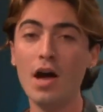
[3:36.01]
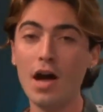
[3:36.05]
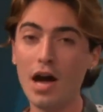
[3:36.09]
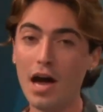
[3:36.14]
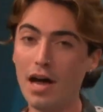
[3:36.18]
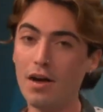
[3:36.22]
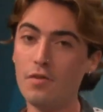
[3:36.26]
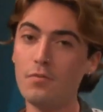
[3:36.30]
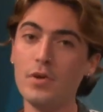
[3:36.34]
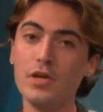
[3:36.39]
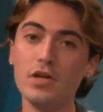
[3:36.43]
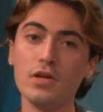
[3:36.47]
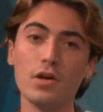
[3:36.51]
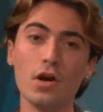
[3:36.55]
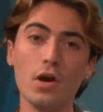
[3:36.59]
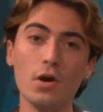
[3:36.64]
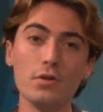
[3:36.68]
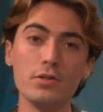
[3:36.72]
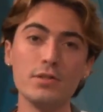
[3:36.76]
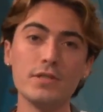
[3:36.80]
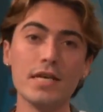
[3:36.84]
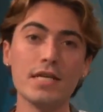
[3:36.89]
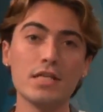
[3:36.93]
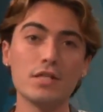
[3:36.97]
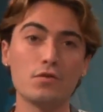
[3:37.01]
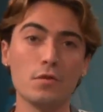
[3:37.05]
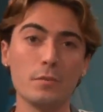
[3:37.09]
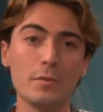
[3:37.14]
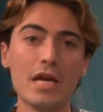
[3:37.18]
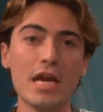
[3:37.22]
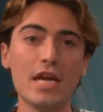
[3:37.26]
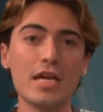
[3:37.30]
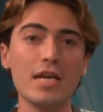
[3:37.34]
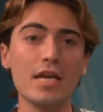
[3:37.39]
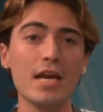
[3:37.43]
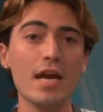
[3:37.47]
I've been your host, AJ
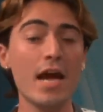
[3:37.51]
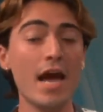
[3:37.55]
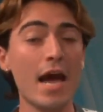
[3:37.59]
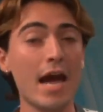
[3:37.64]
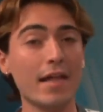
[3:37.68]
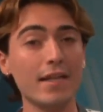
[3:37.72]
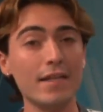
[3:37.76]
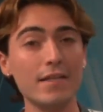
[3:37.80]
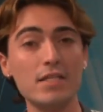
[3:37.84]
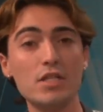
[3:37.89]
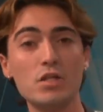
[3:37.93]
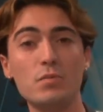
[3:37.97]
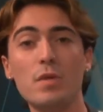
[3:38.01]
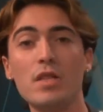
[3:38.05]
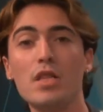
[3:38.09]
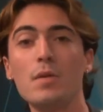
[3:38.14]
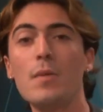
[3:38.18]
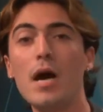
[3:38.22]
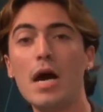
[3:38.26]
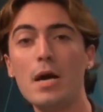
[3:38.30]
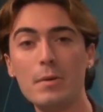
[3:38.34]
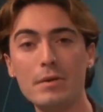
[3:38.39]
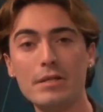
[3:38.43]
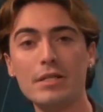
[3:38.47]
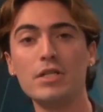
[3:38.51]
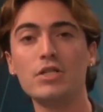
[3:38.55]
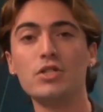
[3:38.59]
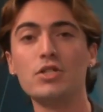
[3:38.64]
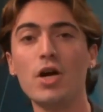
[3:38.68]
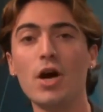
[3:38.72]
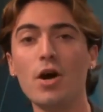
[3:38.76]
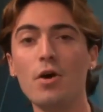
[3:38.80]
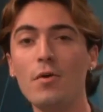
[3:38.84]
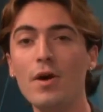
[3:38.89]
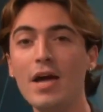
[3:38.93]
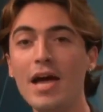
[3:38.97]
Rubinetti, and this has been the Biweekly
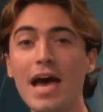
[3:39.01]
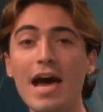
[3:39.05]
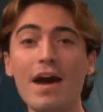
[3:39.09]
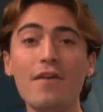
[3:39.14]
Show.